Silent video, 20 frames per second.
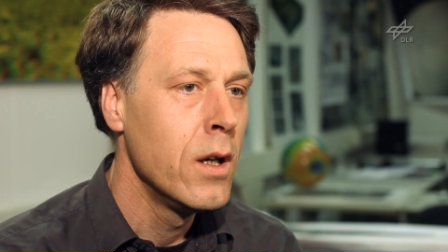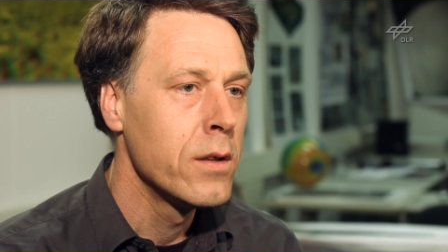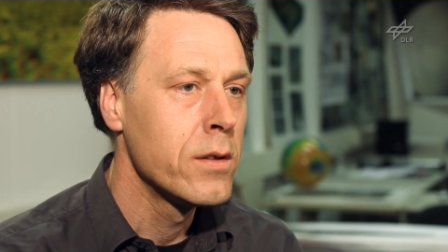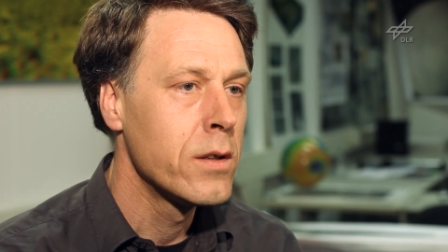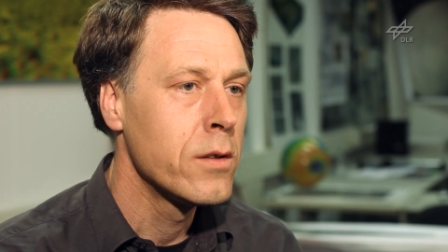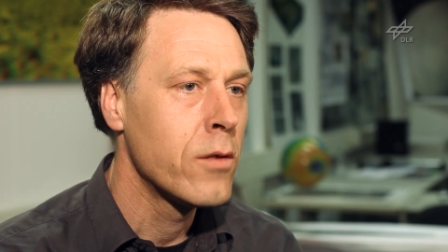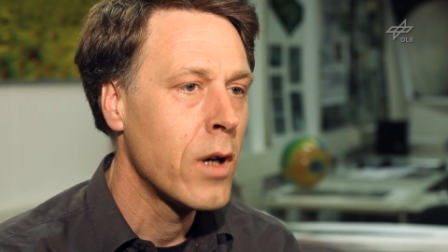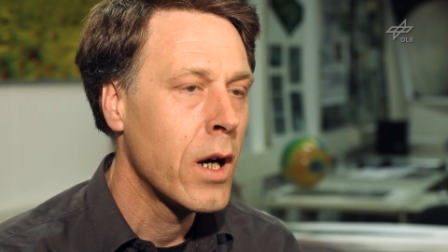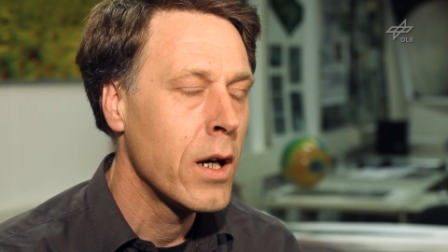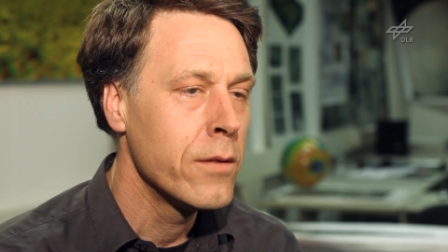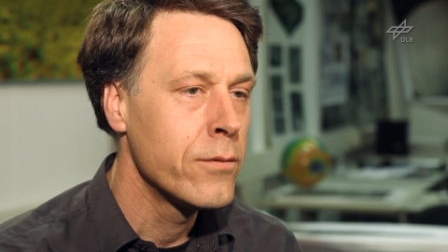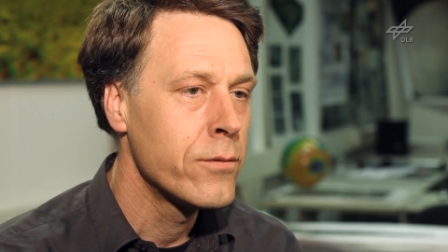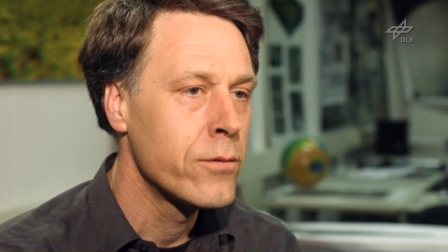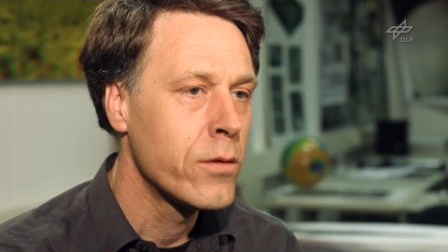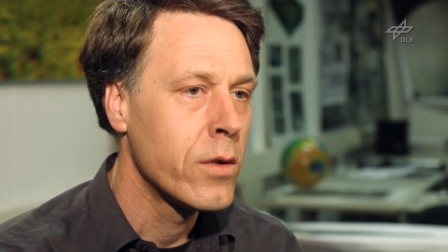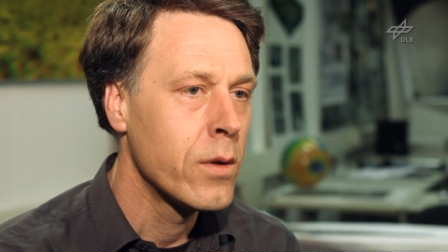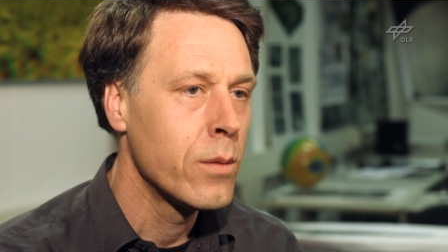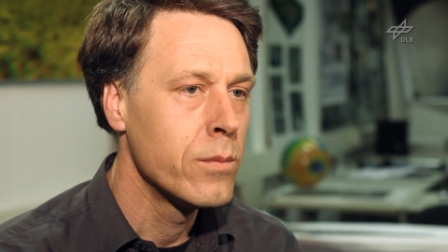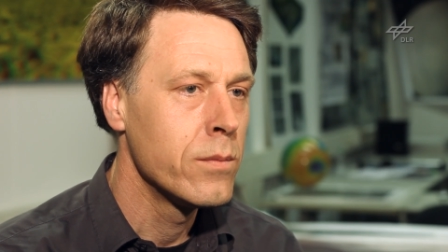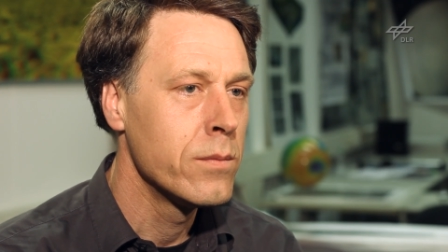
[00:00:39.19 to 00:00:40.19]
derived
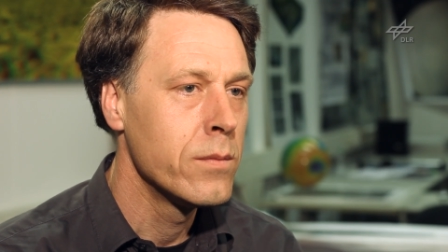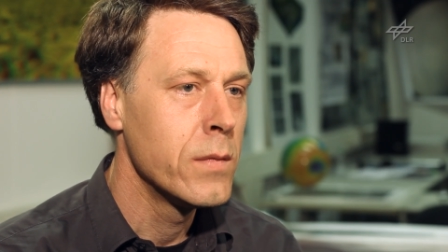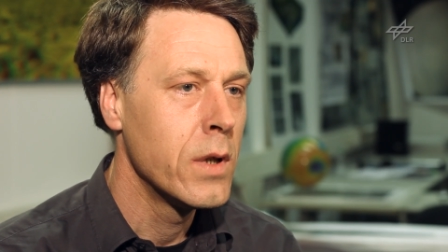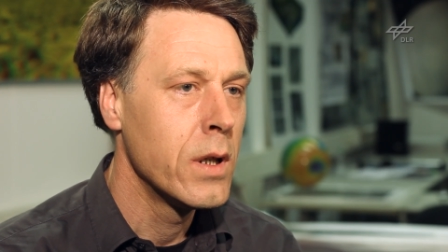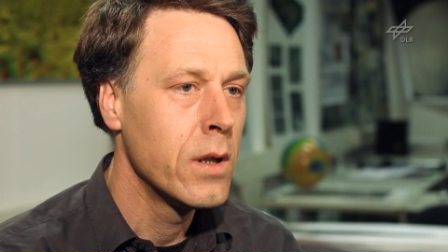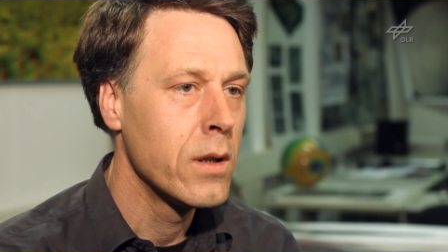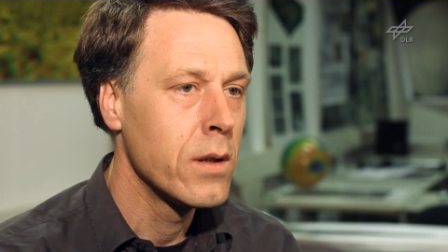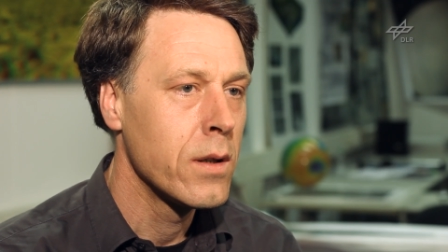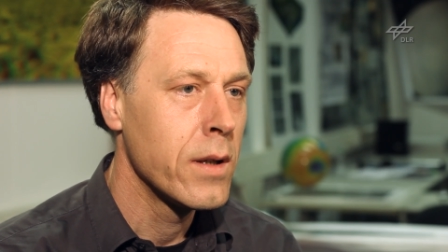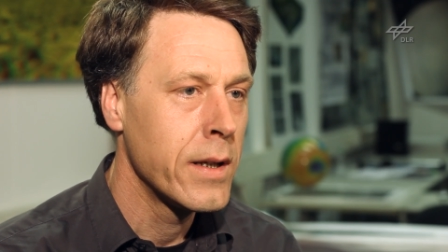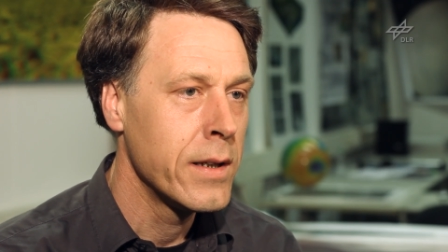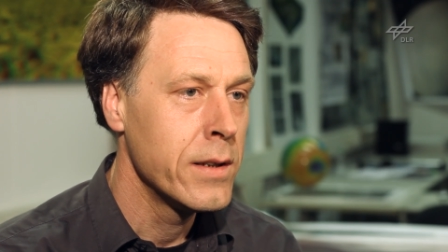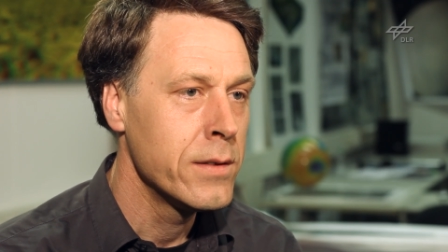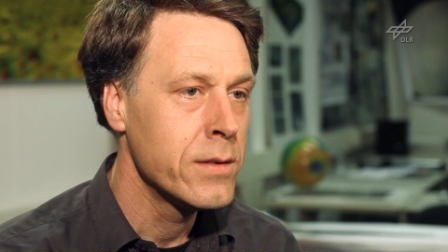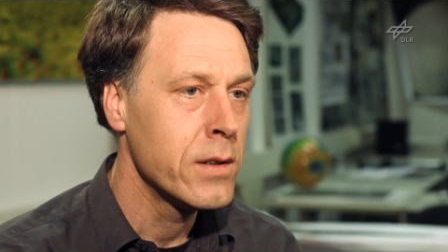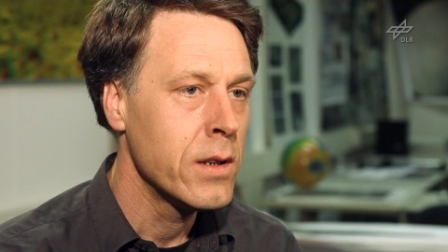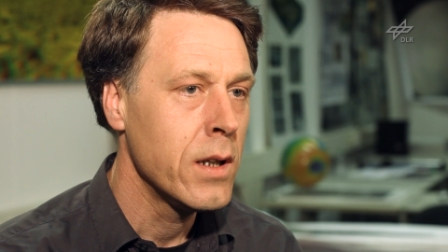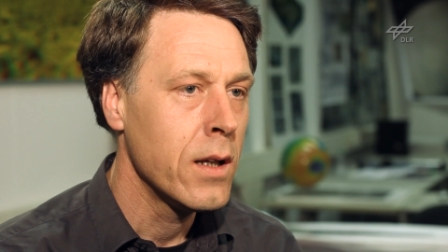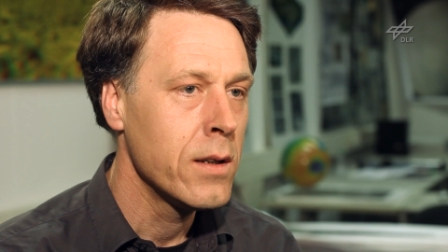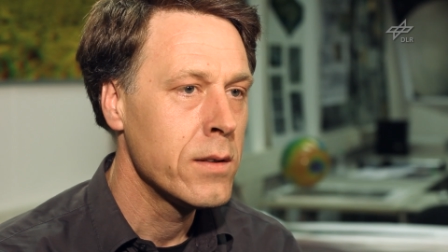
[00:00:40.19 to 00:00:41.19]
from uh,
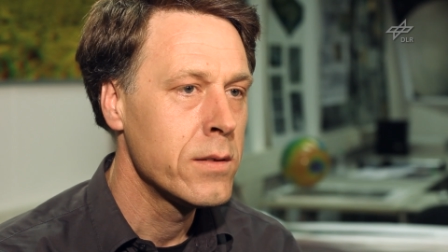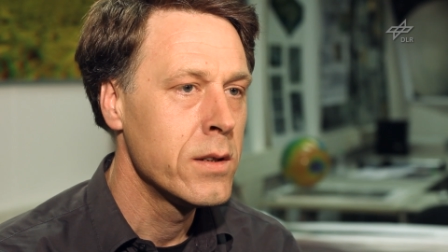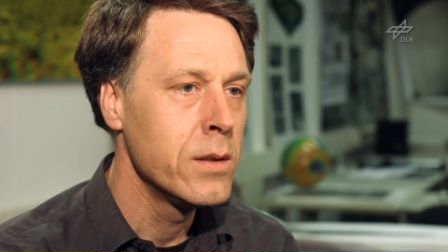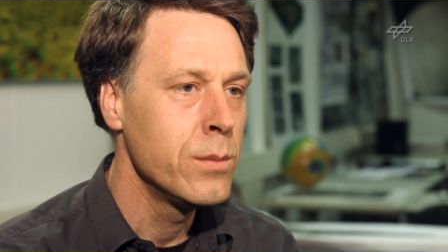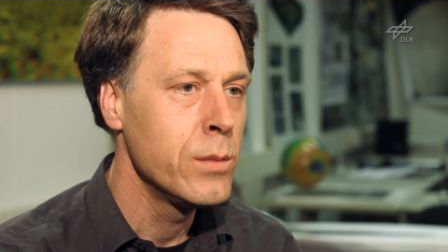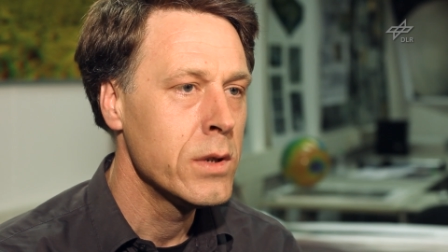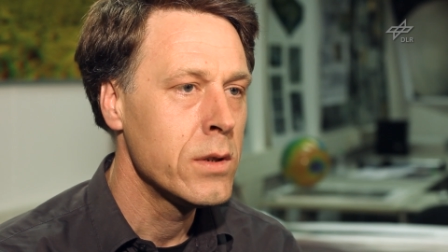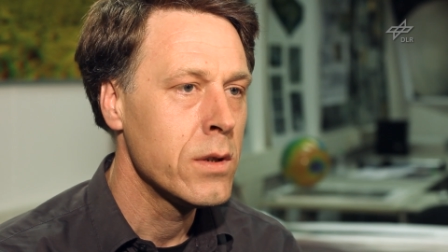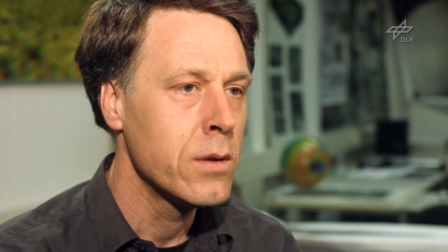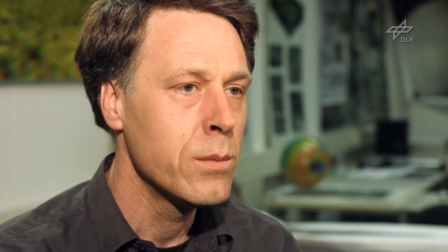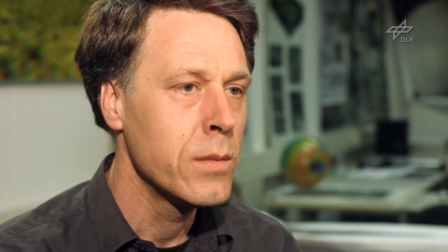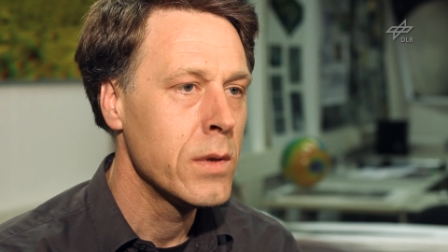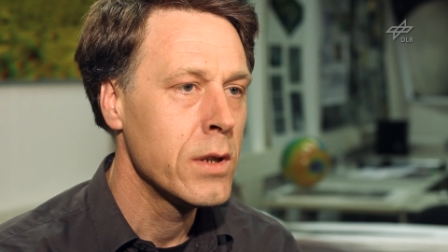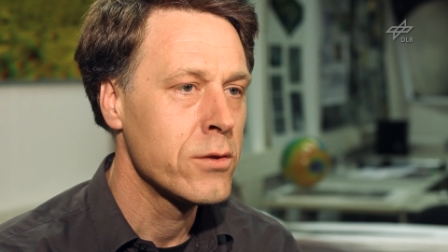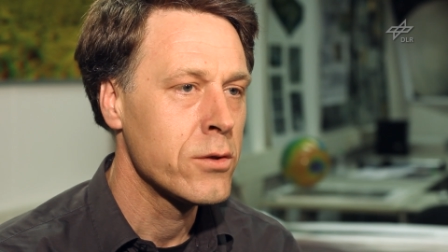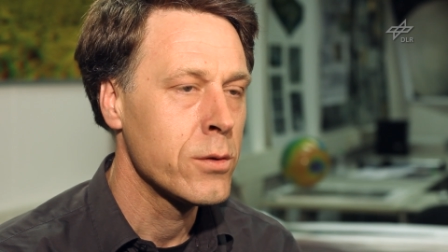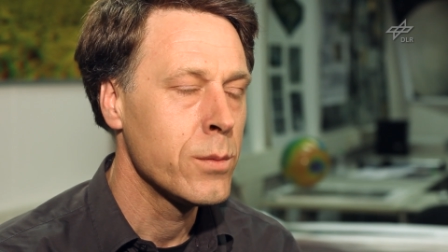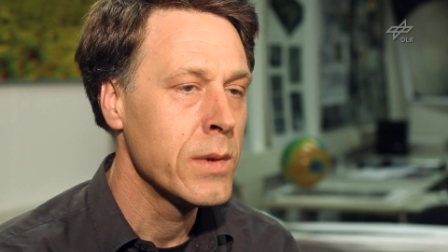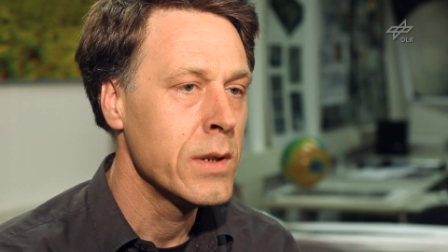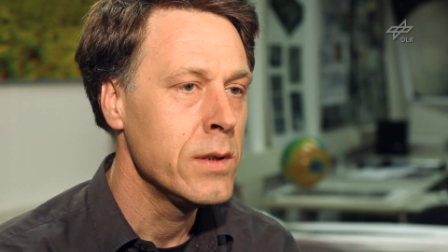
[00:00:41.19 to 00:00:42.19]
laser altimeter
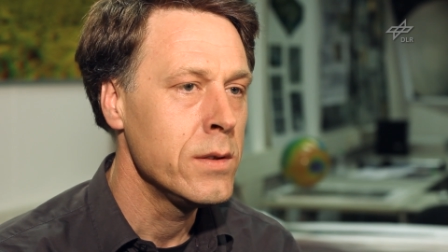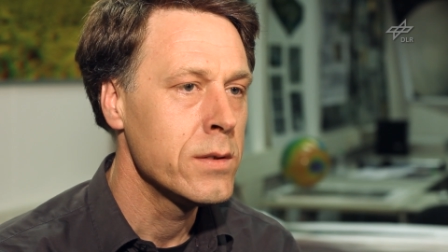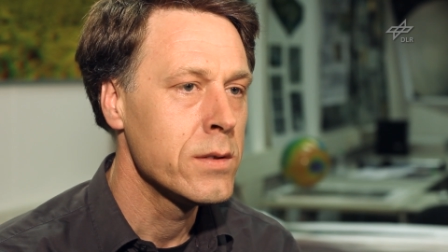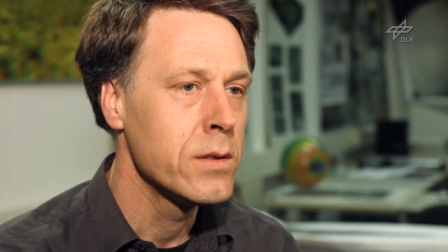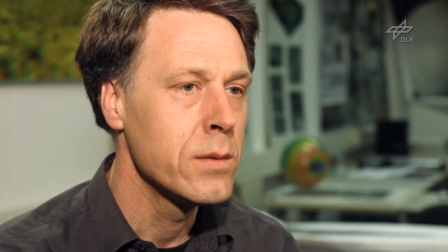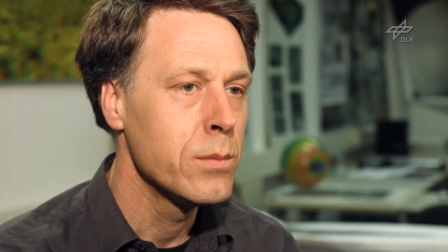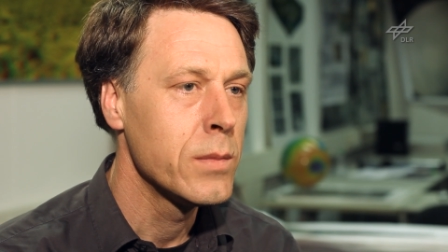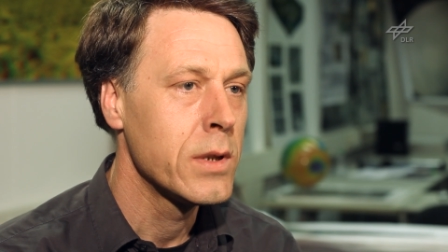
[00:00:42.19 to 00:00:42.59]
measurements,